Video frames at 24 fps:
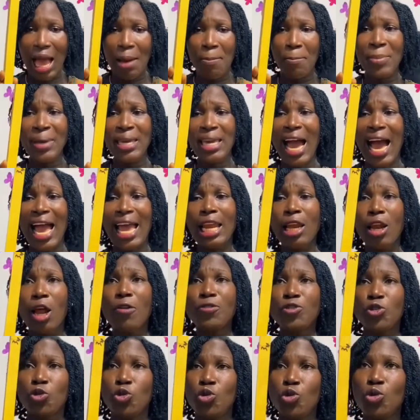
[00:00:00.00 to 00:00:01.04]
Me, I
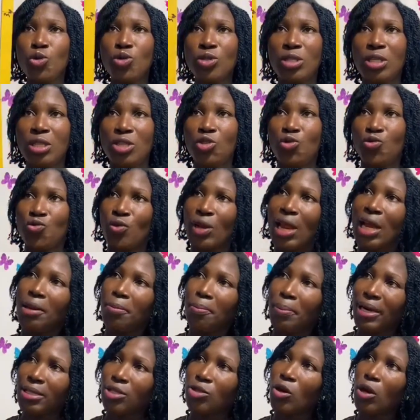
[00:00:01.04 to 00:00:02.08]
love to use this ruler in
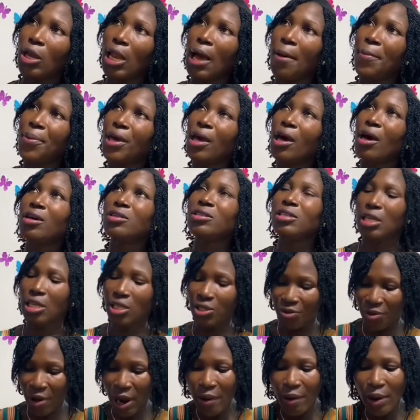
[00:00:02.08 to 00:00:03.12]
particular because
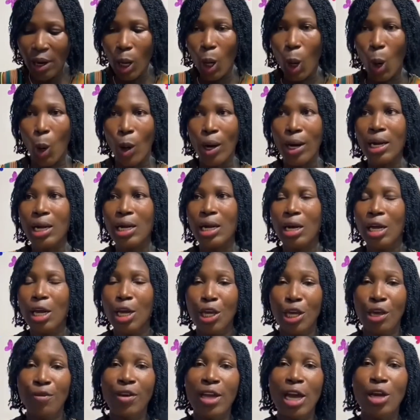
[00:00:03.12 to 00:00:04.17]
it's very long.
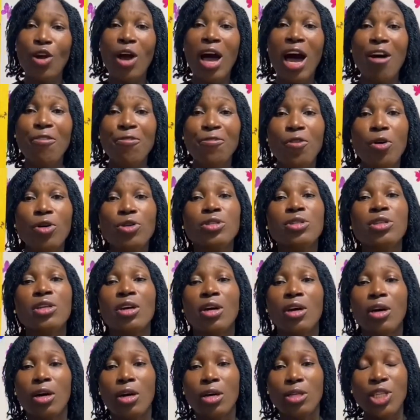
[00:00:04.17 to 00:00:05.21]
If you cannot afford
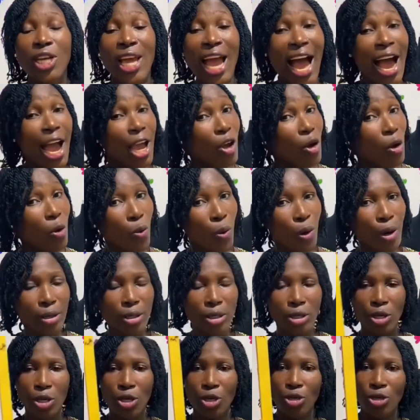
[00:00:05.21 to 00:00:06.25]
the iron
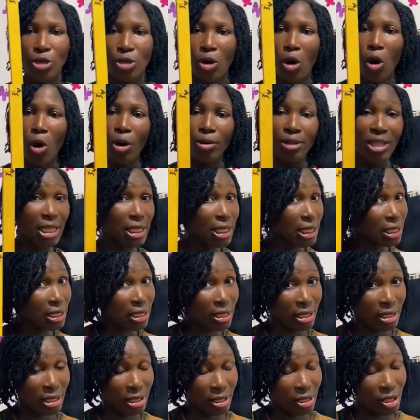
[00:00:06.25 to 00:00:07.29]
one or the
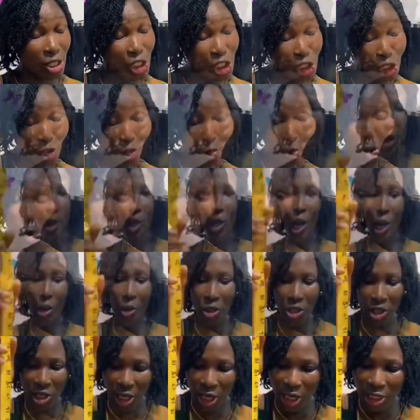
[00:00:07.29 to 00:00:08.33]
steel, or can you
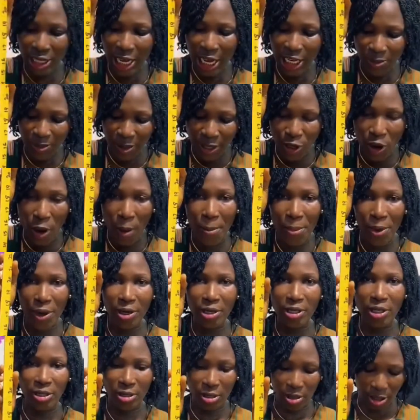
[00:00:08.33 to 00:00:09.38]
see it has been numbered?